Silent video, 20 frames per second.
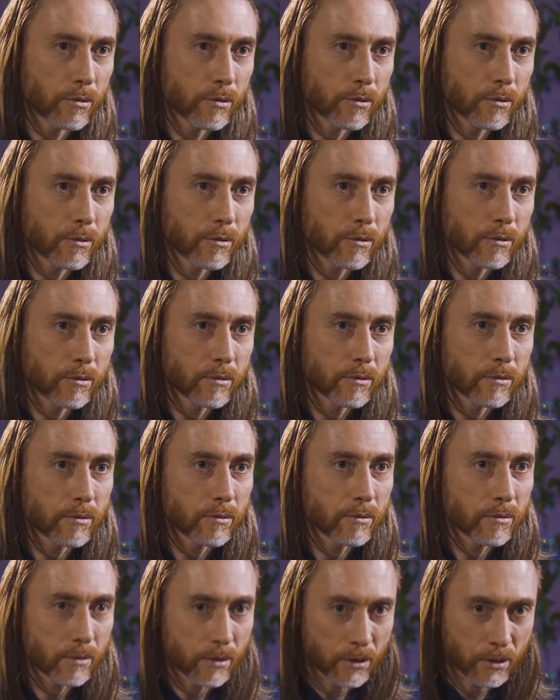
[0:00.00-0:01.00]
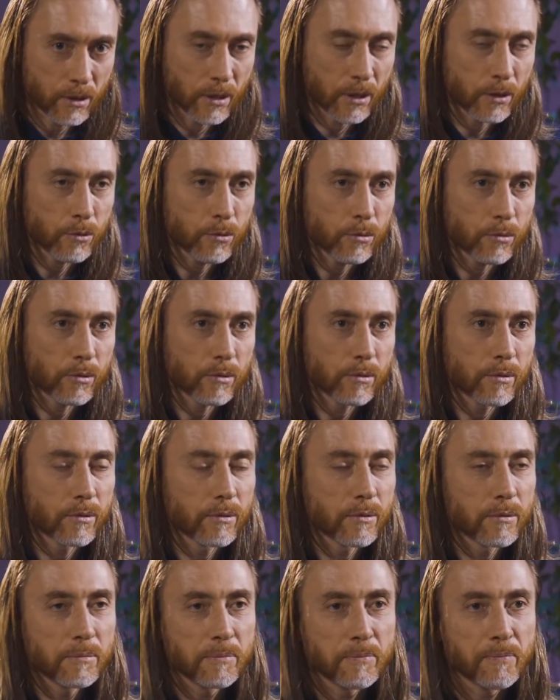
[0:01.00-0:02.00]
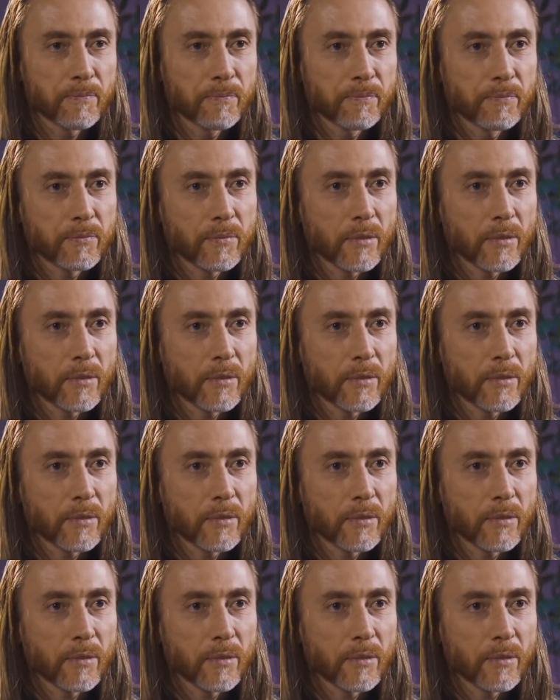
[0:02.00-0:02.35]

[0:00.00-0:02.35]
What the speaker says: They write thick books and publish them.